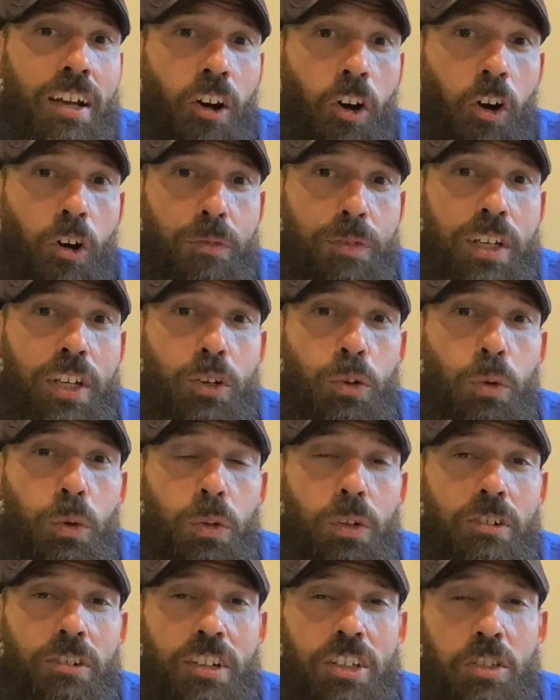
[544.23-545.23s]
RV
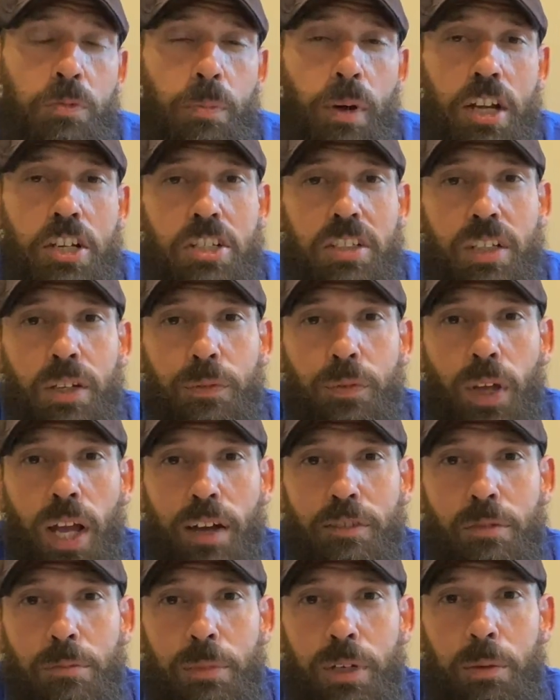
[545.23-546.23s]
cooler, especially if you
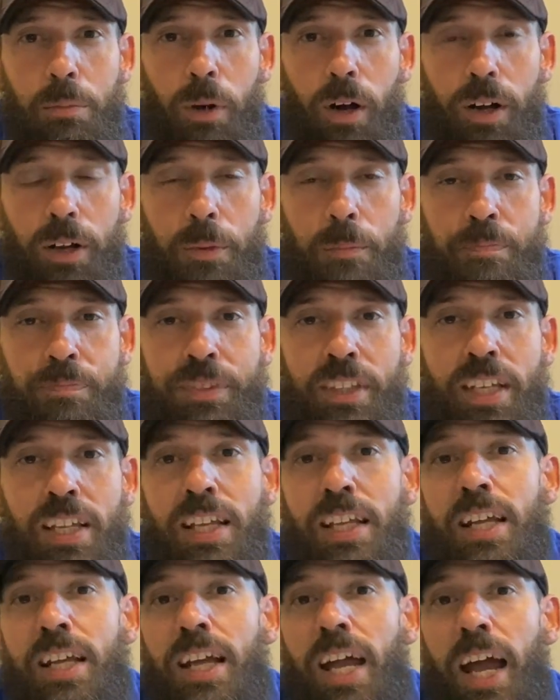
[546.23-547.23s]
have a mid bunk.
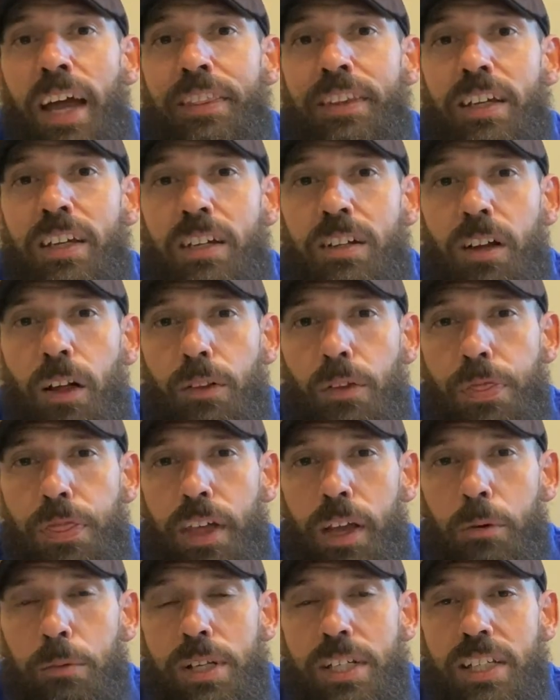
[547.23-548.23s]
And then another
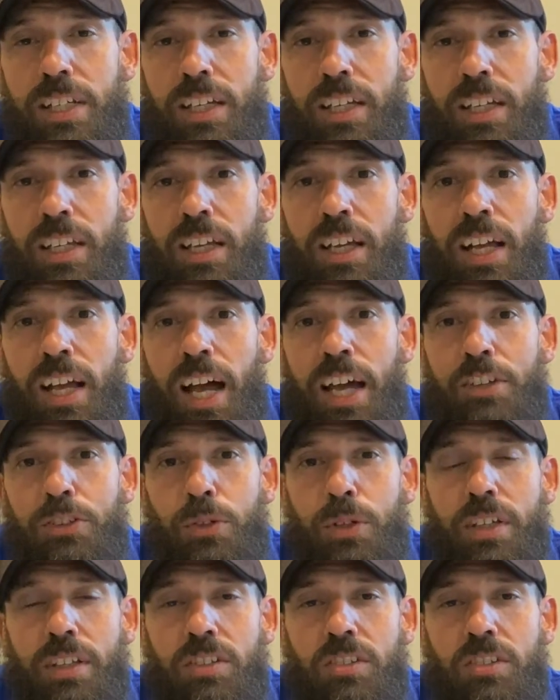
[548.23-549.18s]
thing we did, as you can